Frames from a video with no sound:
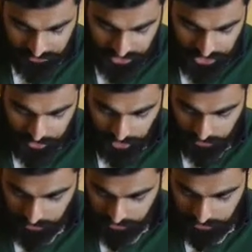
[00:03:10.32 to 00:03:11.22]
of it, to be
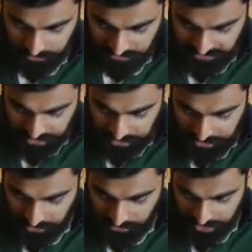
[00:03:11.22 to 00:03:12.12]
honest.
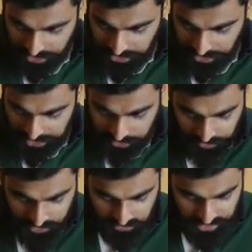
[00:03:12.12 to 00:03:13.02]
The grading
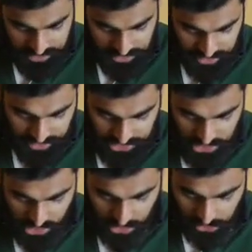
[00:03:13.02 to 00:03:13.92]
aspect of this tea is
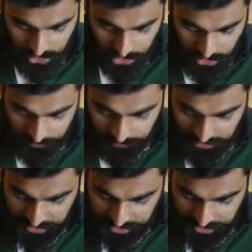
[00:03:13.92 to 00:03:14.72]
not good.